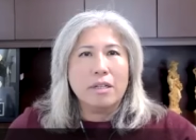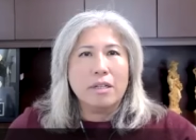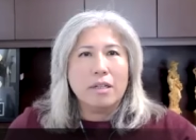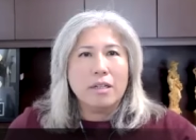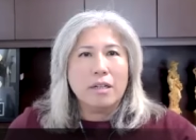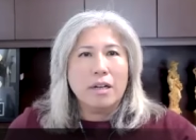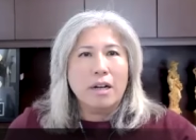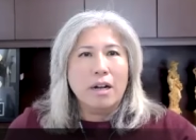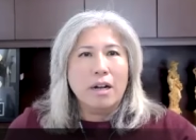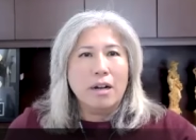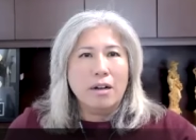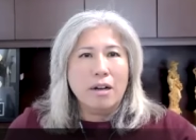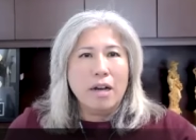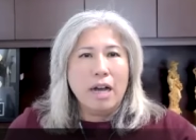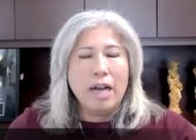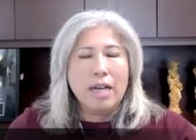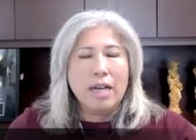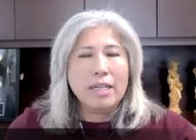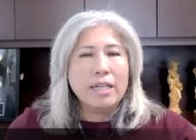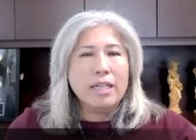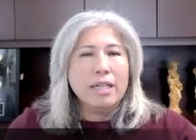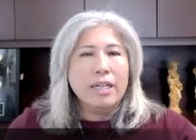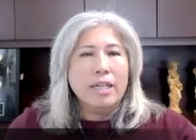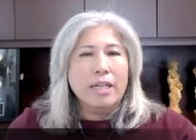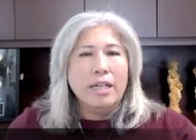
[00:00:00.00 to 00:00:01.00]
All
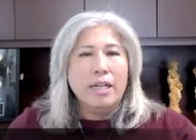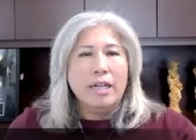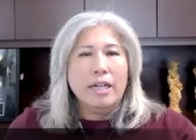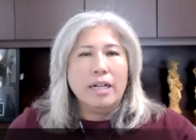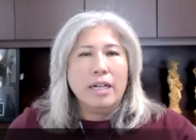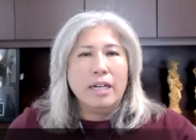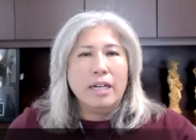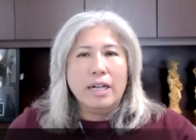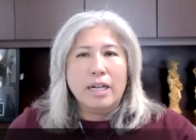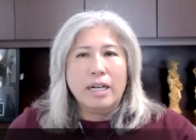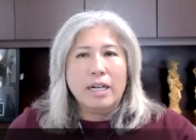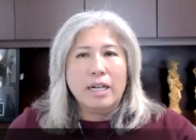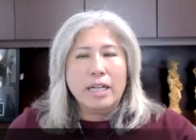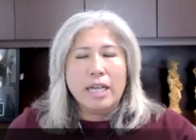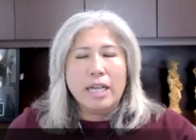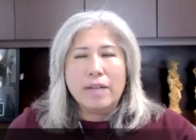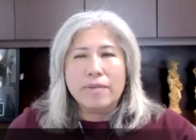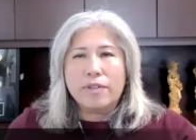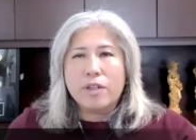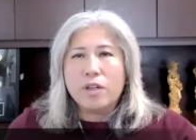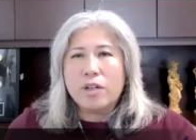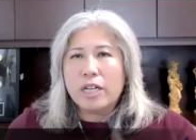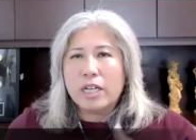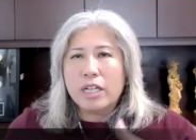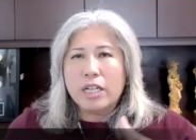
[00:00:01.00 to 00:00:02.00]
right. Uh, if
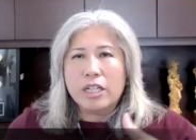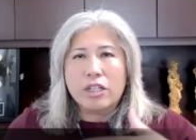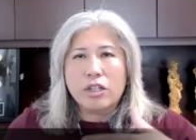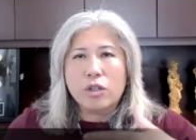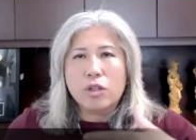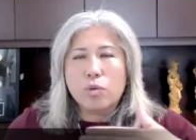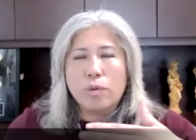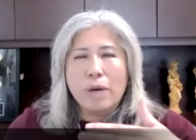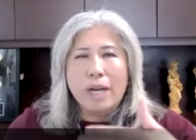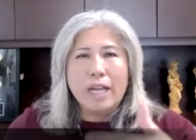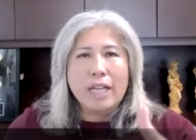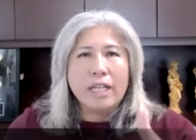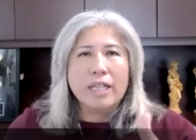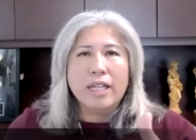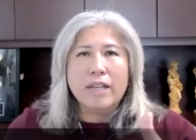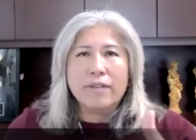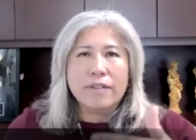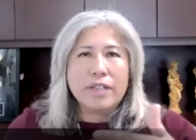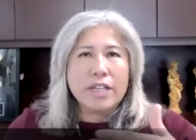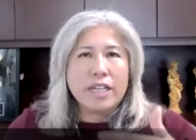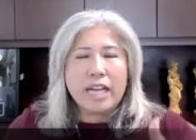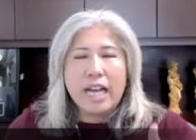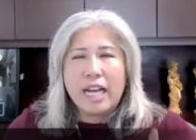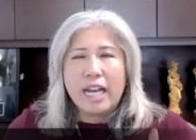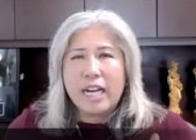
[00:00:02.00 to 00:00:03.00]
you're gonna do weight lift,
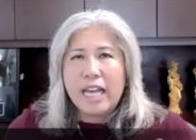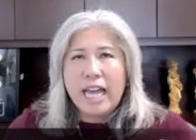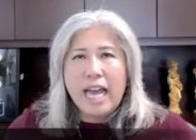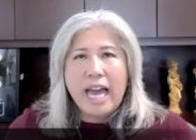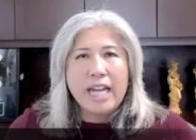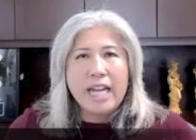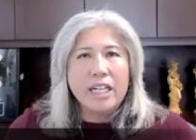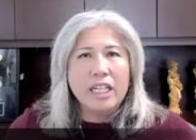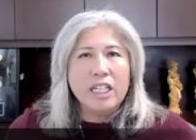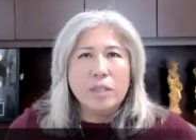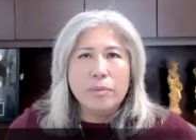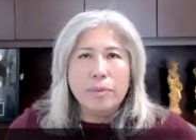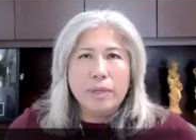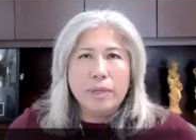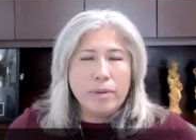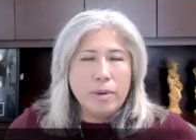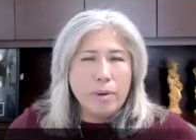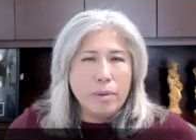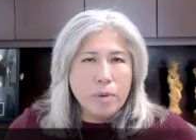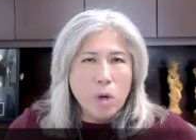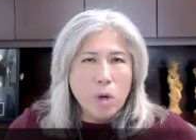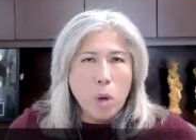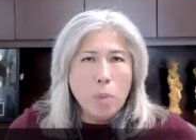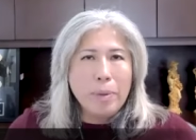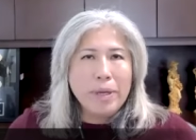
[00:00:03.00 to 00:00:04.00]
you gotta add a little bit of
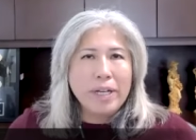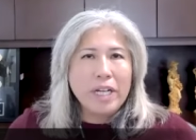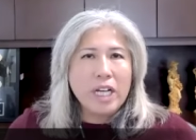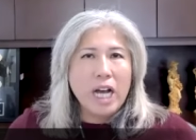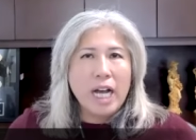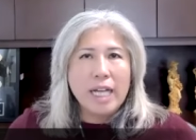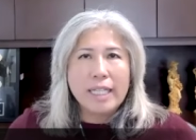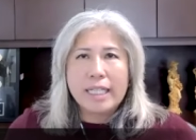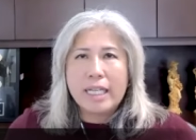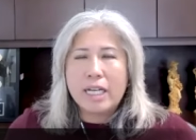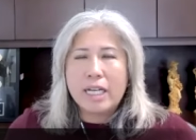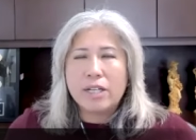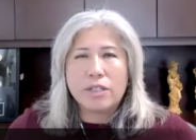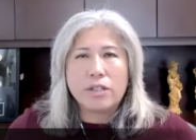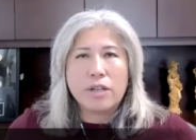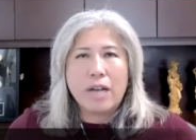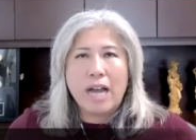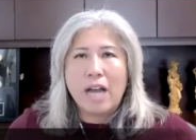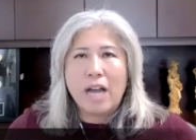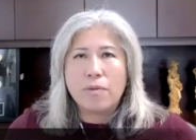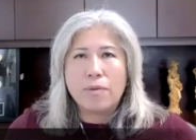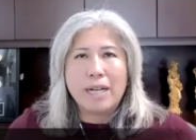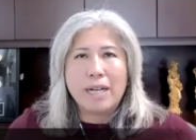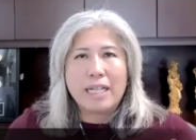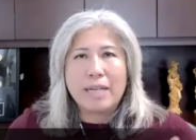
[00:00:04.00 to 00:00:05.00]
aerobic on there. So
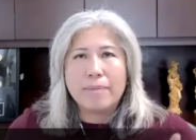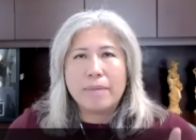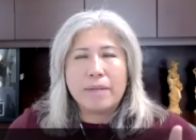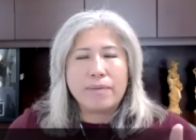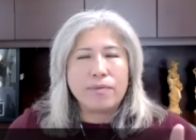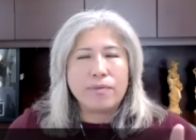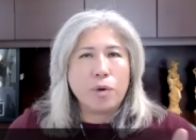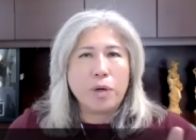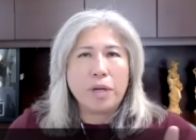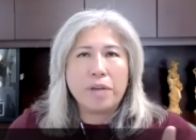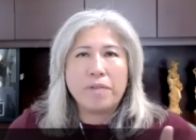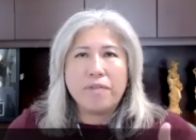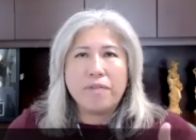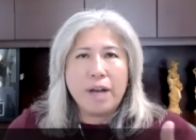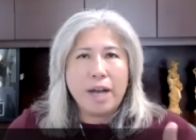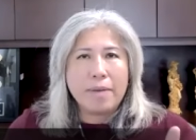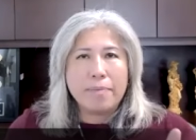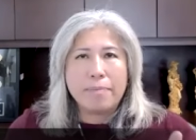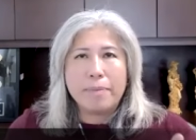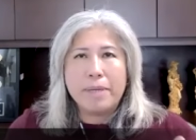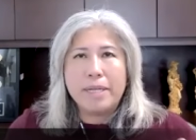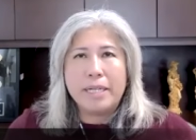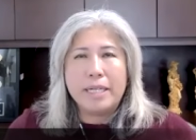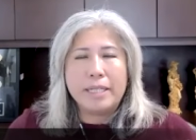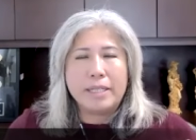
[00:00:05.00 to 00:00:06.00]
I recommend 45
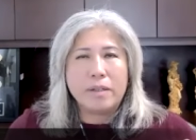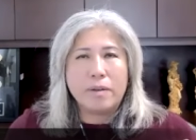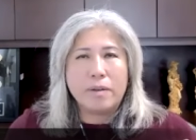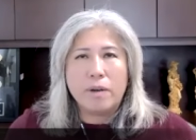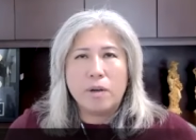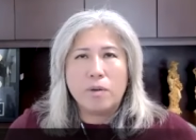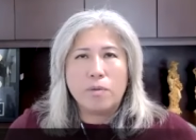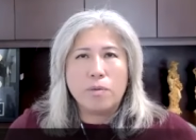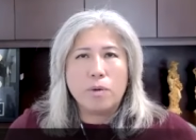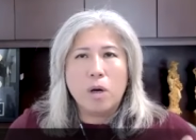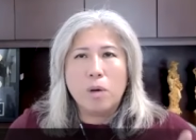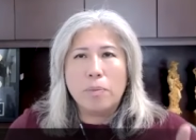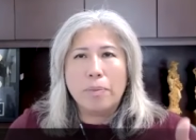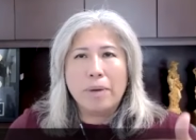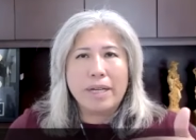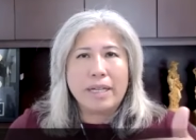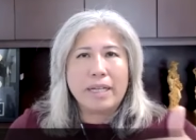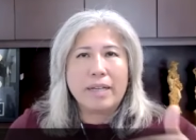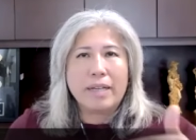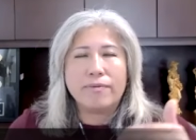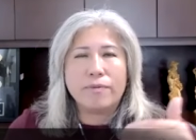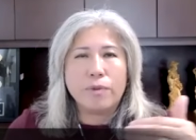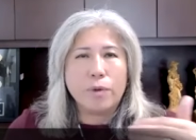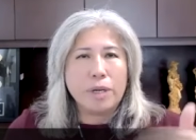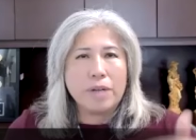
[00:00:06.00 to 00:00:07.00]
minutes of aerobic
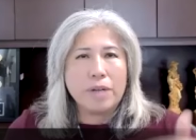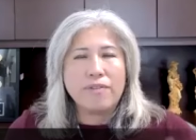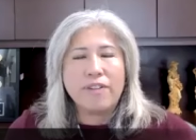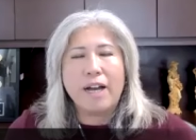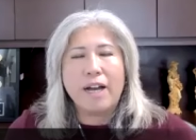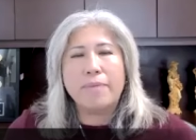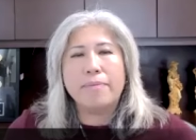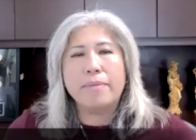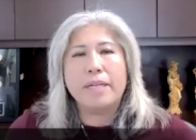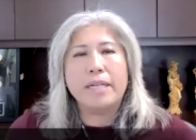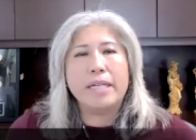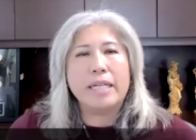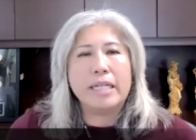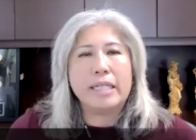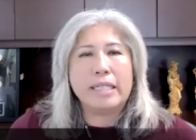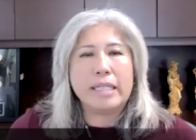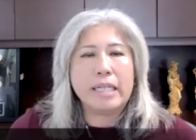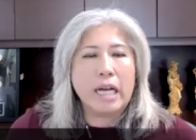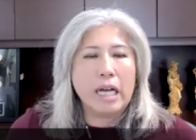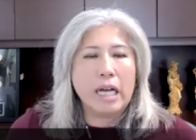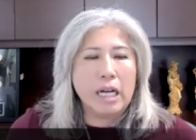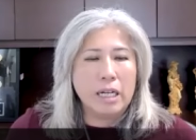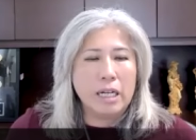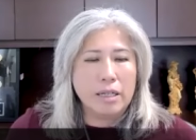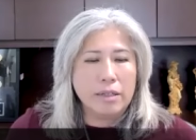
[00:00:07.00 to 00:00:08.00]
and 45 minutes
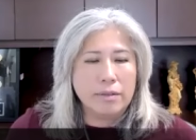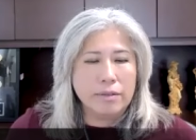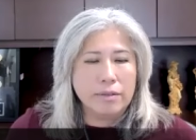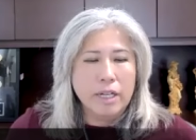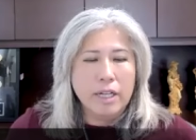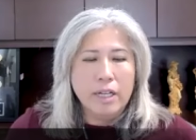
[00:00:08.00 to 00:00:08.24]
of